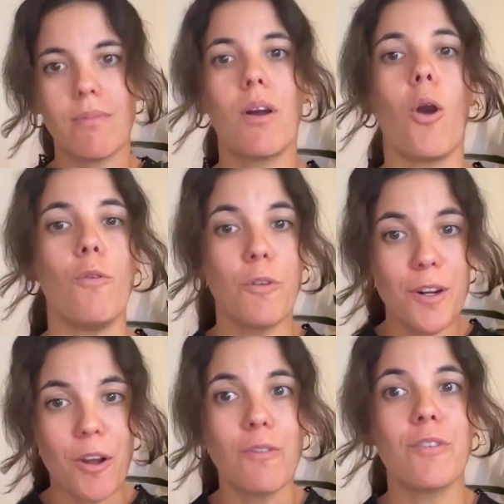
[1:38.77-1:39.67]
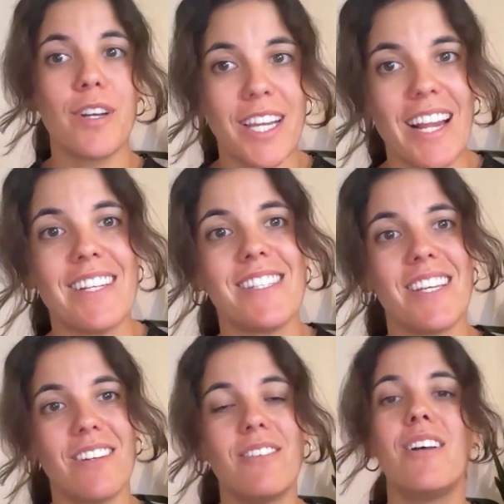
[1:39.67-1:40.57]
over and over again
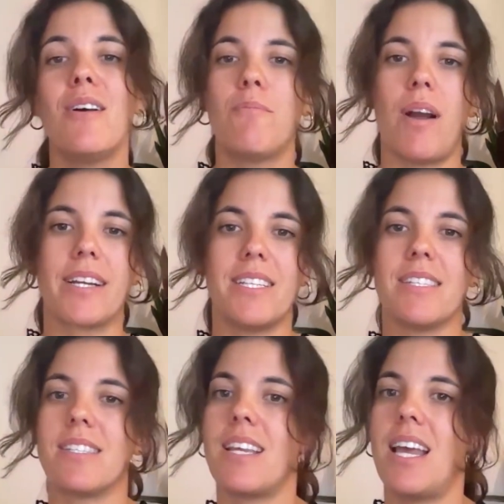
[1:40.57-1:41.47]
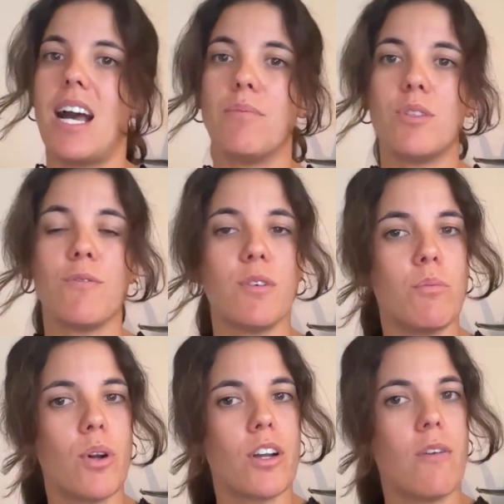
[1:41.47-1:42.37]
until practice helps you feel
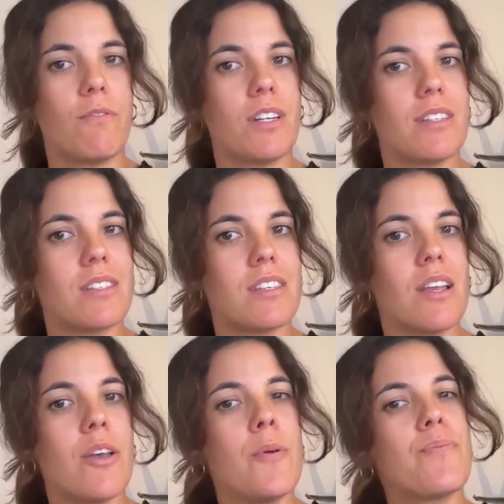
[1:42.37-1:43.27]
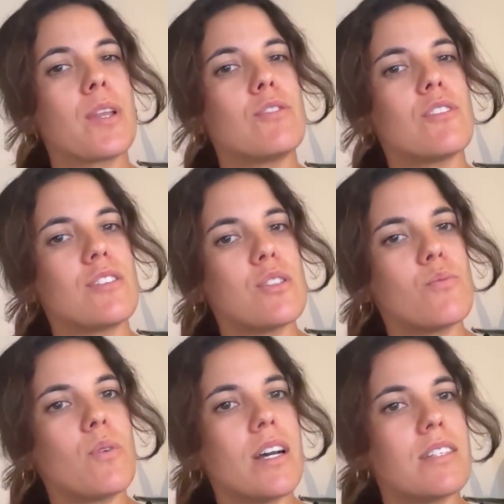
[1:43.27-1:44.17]
more confident. So this is
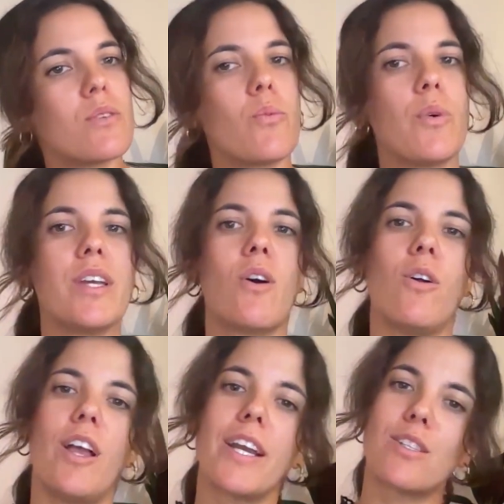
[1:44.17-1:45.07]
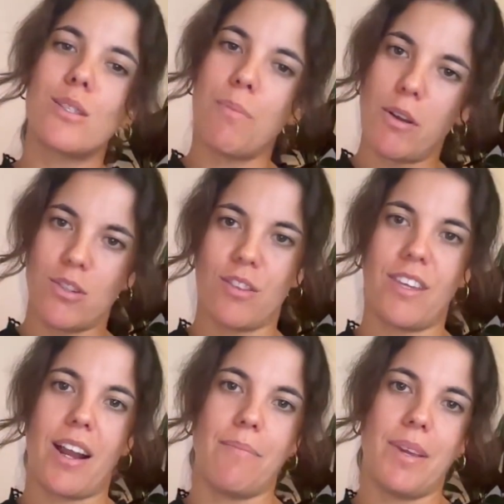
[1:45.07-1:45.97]
what we call exposure
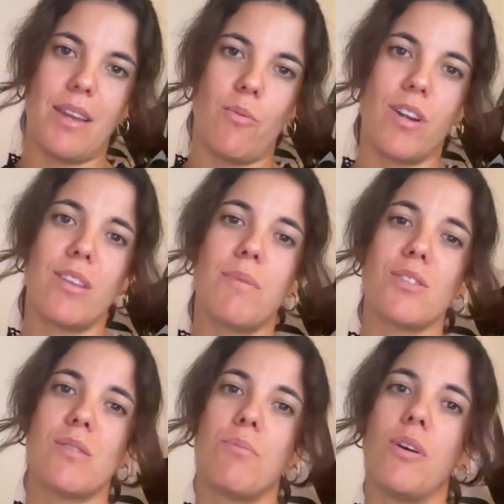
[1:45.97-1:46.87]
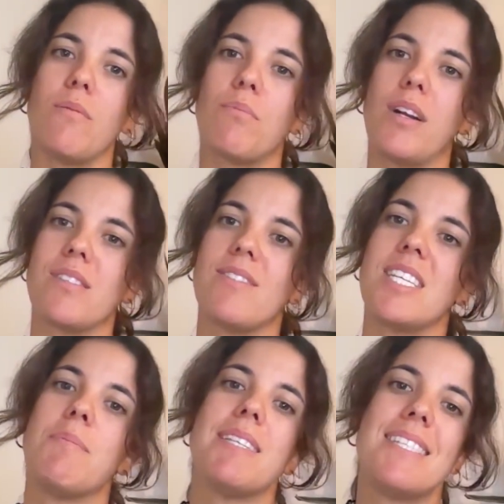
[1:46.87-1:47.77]
therapy, one of the most important parts of
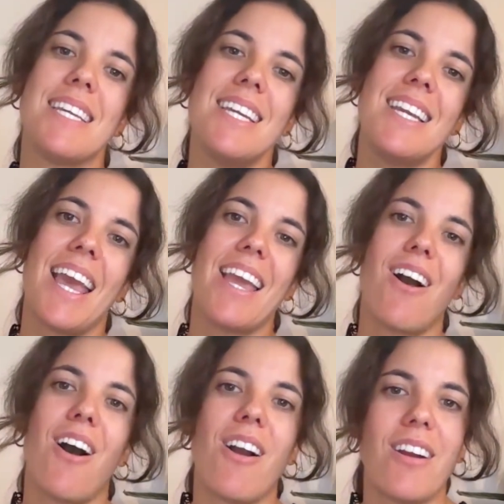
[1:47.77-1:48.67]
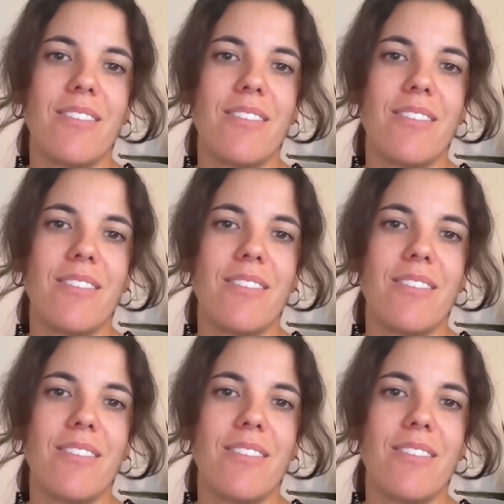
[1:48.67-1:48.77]
CBT-AR.